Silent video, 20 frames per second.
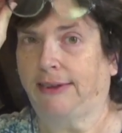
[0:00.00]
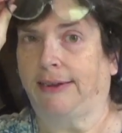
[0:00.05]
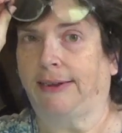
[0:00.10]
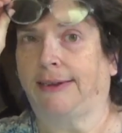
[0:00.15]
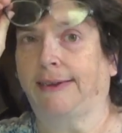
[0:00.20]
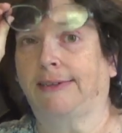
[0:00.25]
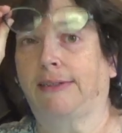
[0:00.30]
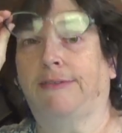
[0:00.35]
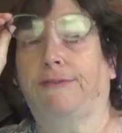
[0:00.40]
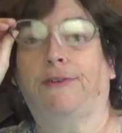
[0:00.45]

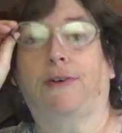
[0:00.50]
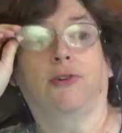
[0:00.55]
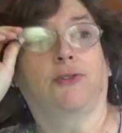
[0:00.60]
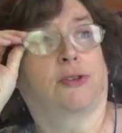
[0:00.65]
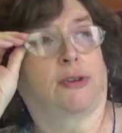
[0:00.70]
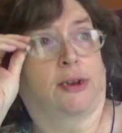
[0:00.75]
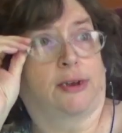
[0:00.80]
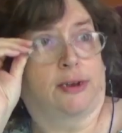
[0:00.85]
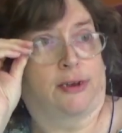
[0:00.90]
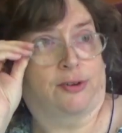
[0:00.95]
is the first
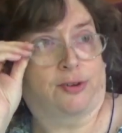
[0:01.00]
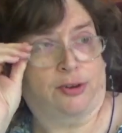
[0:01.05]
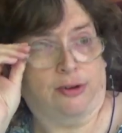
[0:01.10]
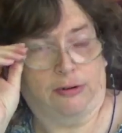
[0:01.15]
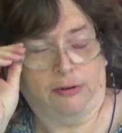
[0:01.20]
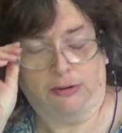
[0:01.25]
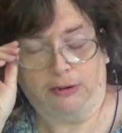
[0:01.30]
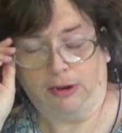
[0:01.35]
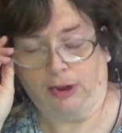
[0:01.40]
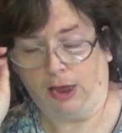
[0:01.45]

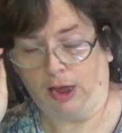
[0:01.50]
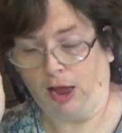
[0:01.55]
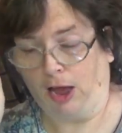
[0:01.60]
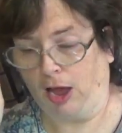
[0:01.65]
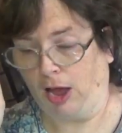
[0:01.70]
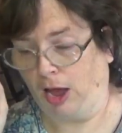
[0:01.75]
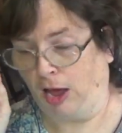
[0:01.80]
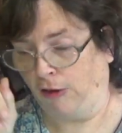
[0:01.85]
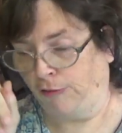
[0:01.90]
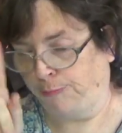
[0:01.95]
edition
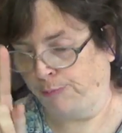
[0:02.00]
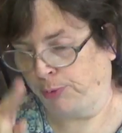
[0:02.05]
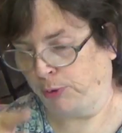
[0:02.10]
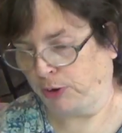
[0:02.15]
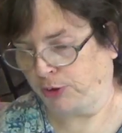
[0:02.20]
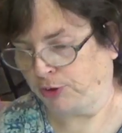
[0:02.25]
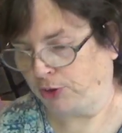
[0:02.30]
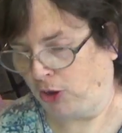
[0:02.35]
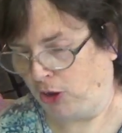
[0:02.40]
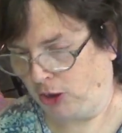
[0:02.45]
of
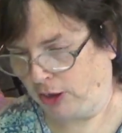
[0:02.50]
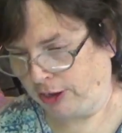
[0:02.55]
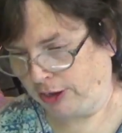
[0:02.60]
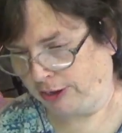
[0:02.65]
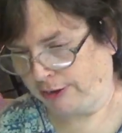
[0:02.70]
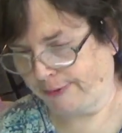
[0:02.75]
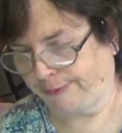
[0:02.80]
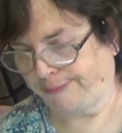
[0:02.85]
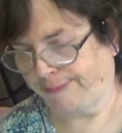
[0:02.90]
Book Talk.